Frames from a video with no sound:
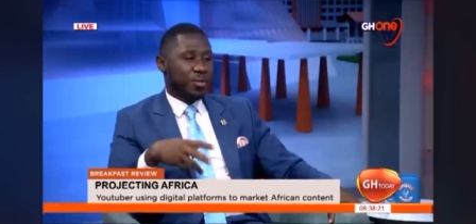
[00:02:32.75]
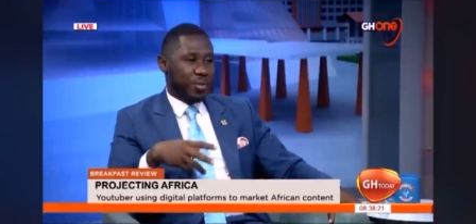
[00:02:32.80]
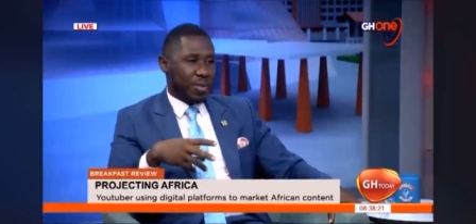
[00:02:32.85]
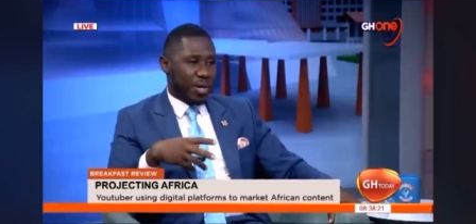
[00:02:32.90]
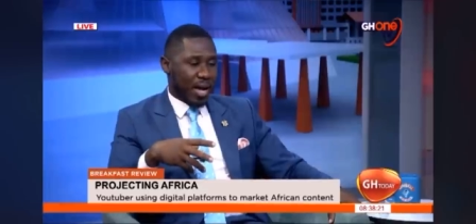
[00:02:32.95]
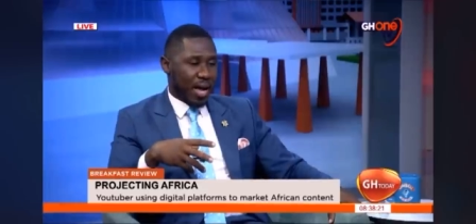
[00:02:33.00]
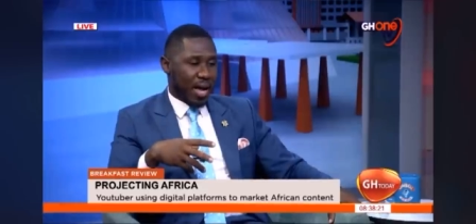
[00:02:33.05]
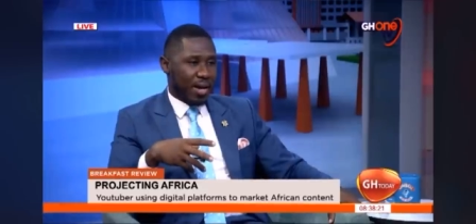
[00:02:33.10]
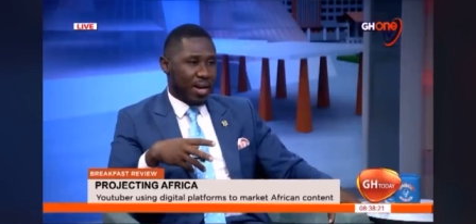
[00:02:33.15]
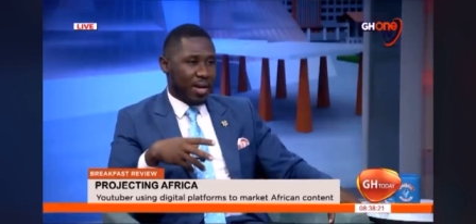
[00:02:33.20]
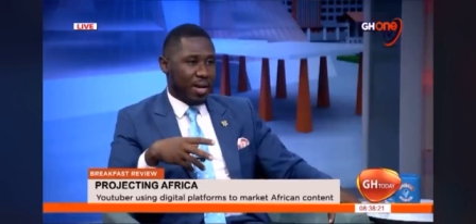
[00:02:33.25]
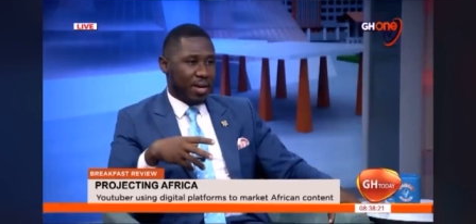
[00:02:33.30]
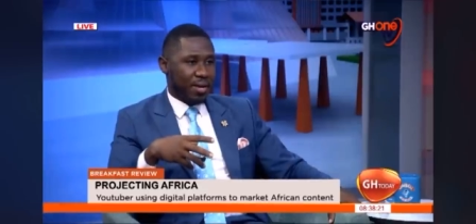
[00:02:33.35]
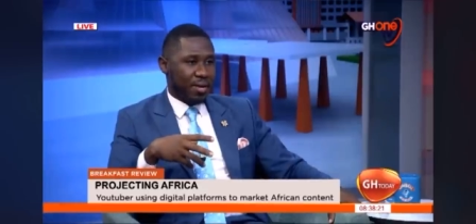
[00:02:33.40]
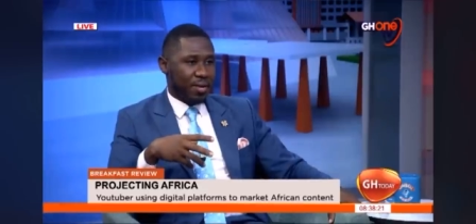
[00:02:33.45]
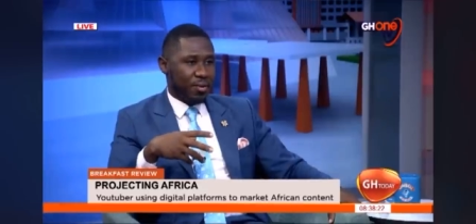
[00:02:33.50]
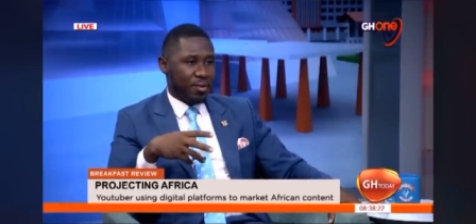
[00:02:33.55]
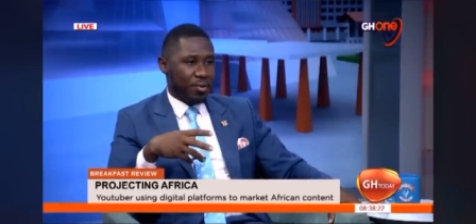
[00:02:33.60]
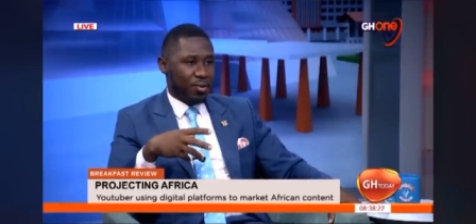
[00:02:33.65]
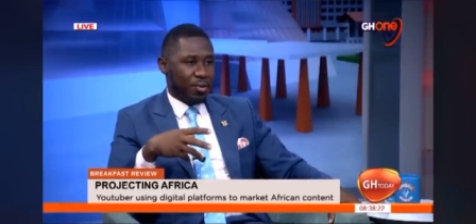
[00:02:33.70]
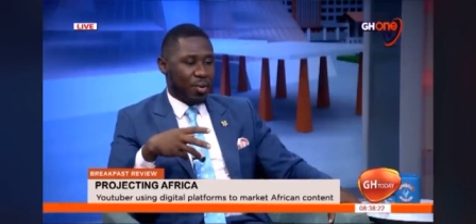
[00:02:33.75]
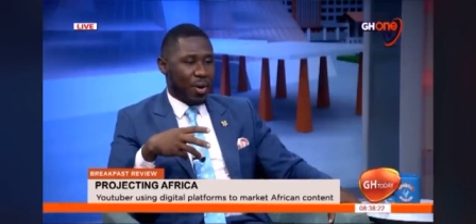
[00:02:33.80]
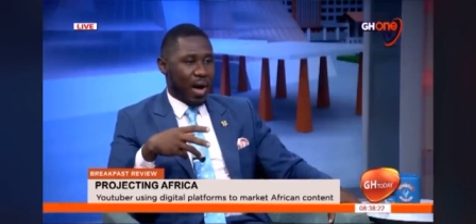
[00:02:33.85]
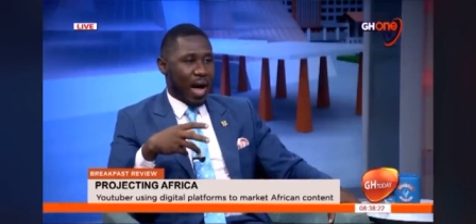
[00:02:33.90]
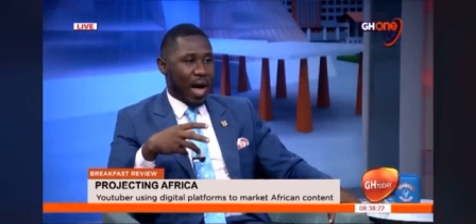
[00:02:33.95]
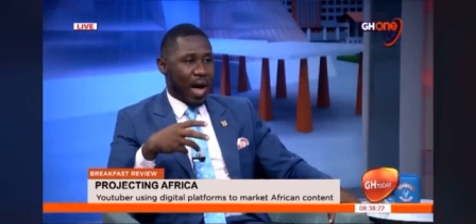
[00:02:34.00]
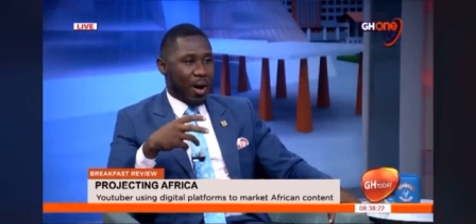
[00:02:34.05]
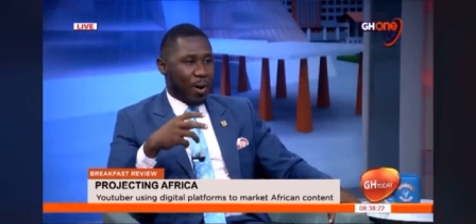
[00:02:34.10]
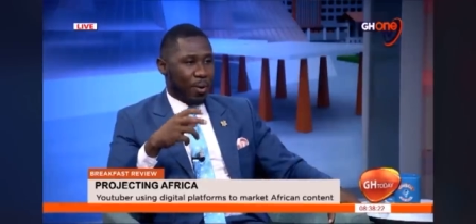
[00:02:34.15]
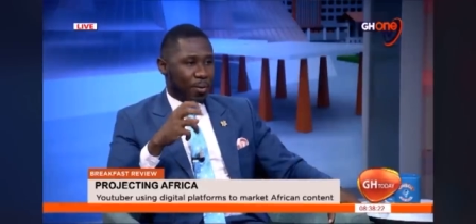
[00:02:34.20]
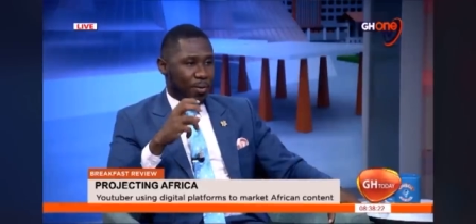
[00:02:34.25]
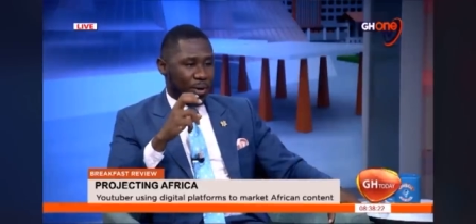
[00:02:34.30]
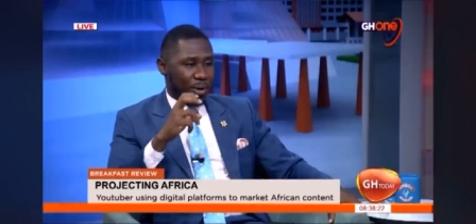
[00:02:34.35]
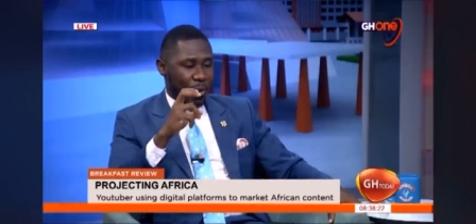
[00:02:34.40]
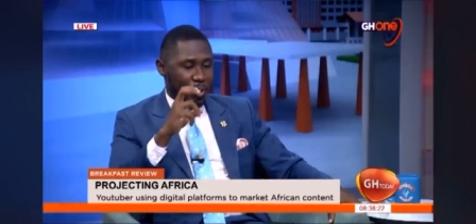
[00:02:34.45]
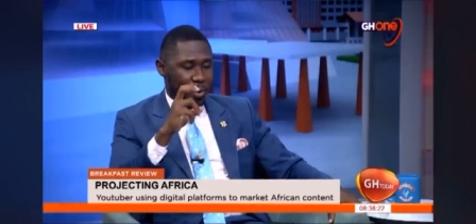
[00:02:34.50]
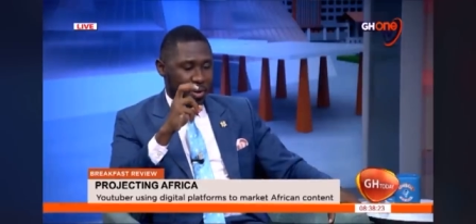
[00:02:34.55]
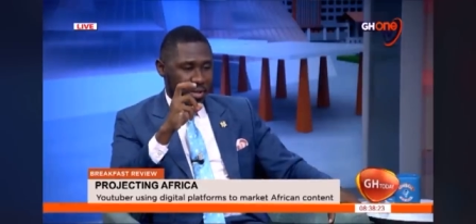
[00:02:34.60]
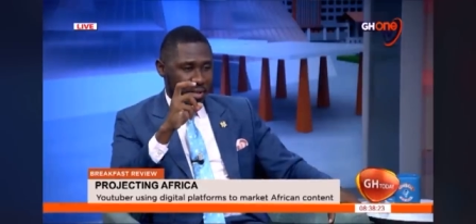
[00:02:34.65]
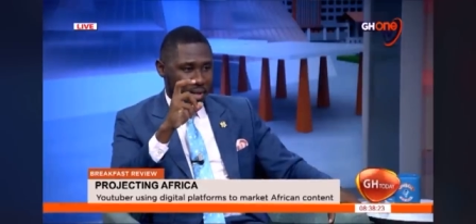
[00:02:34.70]
to Ghana and, you know, how the
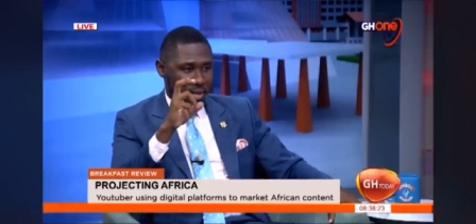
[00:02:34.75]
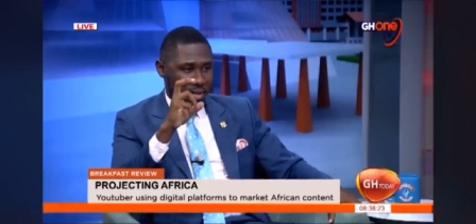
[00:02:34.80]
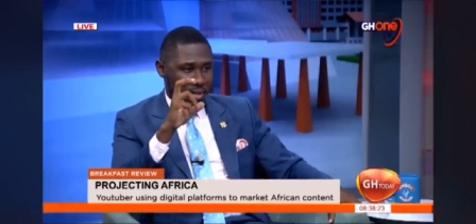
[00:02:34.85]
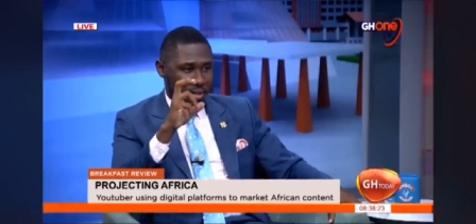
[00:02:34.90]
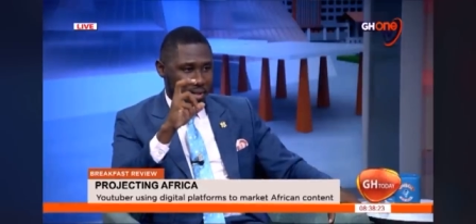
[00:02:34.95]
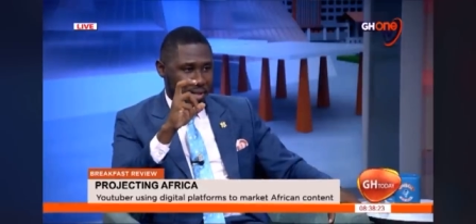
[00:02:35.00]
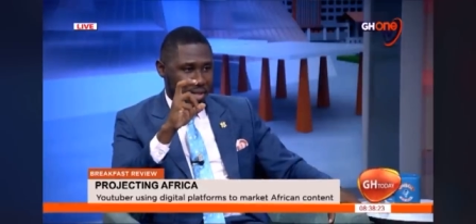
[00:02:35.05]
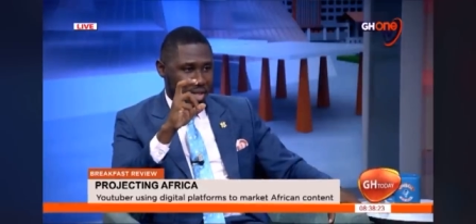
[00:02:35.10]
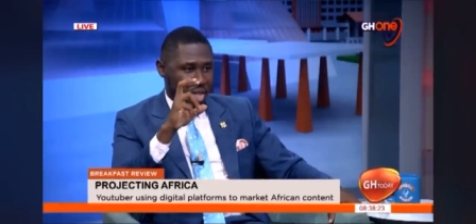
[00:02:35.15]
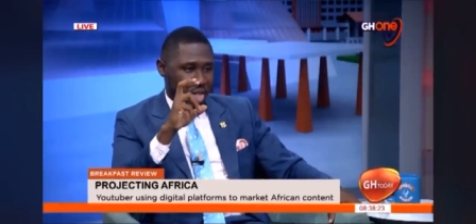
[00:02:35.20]
content